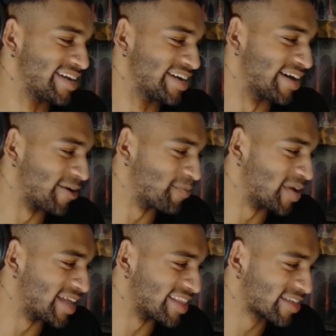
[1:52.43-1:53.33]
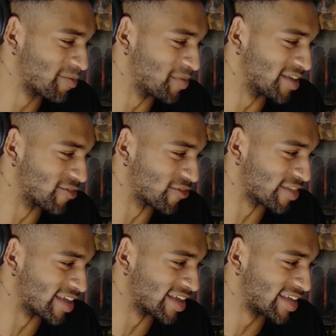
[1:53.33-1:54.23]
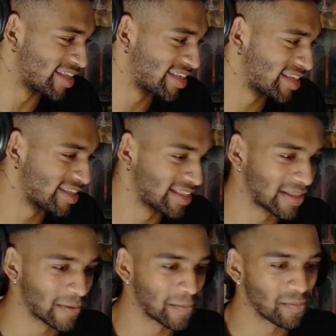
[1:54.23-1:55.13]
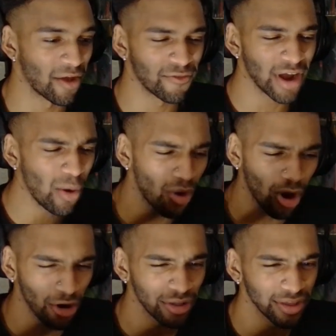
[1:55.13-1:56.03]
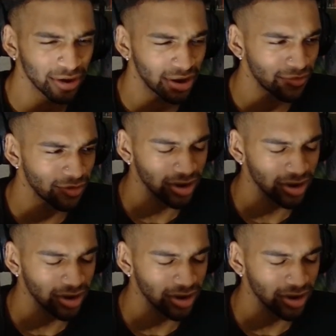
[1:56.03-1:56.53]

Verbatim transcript: Oh, man, this is going to be interesting. I forgot what arc they're covering.